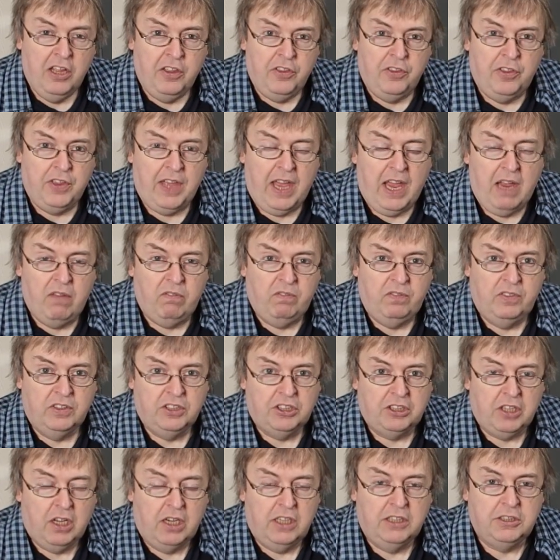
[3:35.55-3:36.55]
that
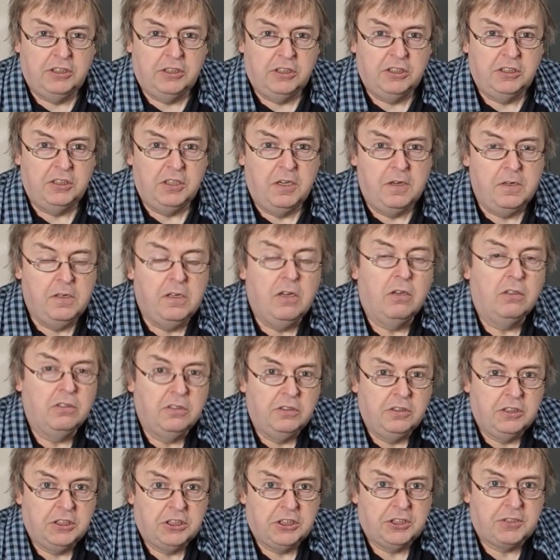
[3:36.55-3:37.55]
emphasises
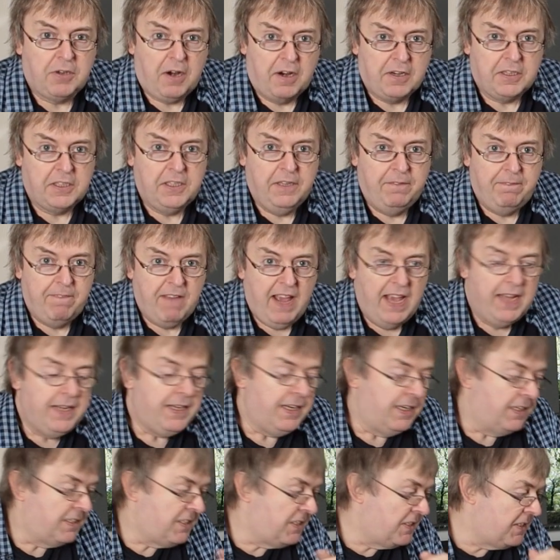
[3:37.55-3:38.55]
non-destructive
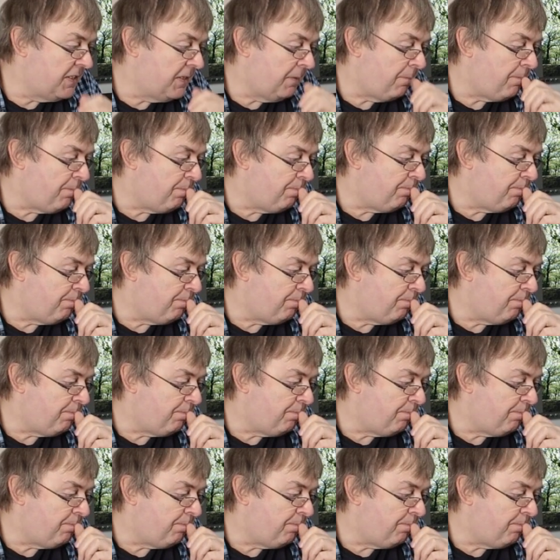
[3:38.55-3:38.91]
edits.